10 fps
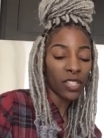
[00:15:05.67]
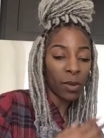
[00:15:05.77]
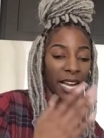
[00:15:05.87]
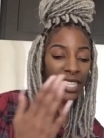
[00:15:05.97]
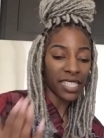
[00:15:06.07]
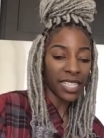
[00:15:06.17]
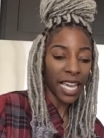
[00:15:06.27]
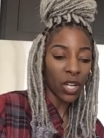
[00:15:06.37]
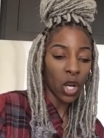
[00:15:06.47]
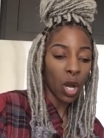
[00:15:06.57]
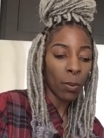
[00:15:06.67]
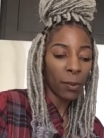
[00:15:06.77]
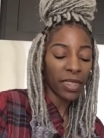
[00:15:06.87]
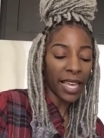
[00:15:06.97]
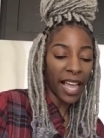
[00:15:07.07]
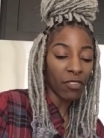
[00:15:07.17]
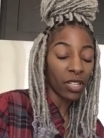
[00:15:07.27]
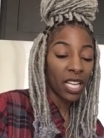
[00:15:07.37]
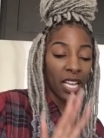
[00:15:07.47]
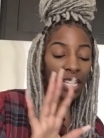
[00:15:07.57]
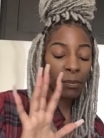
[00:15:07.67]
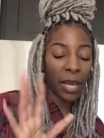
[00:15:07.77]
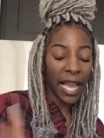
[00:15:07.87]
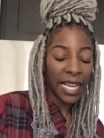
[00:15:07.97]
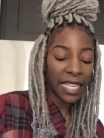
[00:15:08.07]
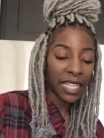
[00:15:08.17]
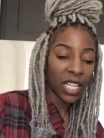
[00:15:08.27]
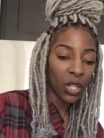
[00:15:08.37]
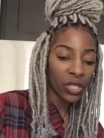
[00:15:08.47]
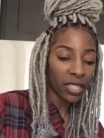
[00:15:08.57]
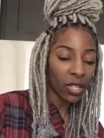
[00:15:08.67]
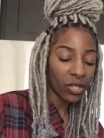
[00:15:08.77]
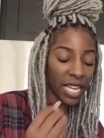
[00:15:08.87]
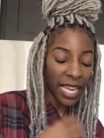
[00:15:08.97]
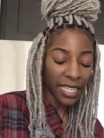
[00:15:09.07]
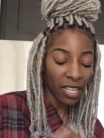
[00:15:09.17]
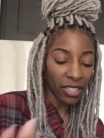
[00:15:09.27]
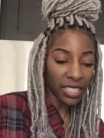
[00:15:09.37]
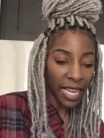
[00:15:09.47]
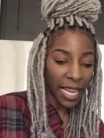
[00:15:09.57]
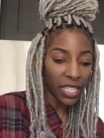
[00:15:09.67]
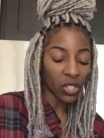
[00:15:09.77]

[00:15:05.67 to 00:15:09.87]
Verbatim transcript: Somebody has to stay at home. Maybe they have painkillers that they're taking every day.